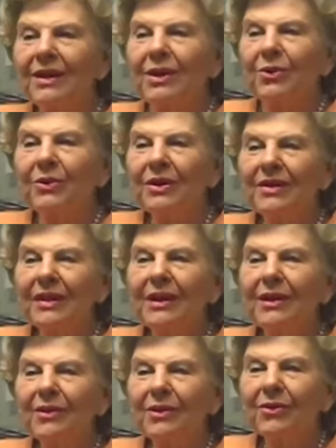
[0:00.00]
we
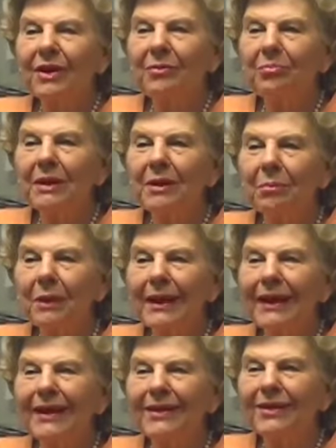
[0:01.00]
think the great big
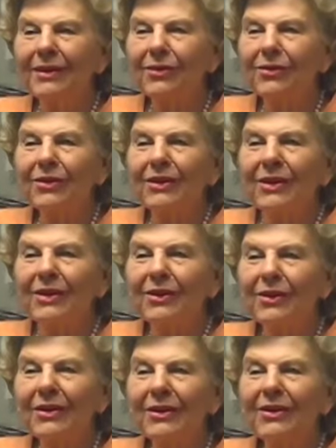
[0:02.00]
plant that's
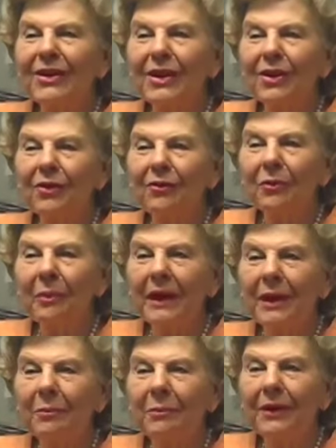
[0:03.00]
going to take over
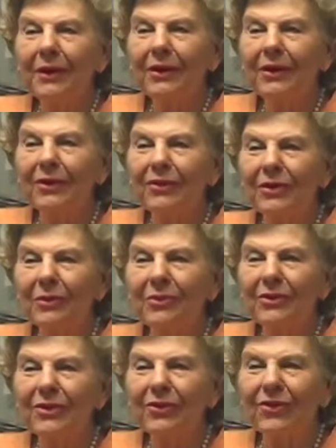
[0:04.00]
Patton Park or some
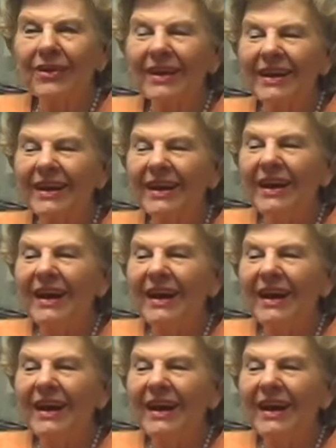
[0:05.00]
such thing.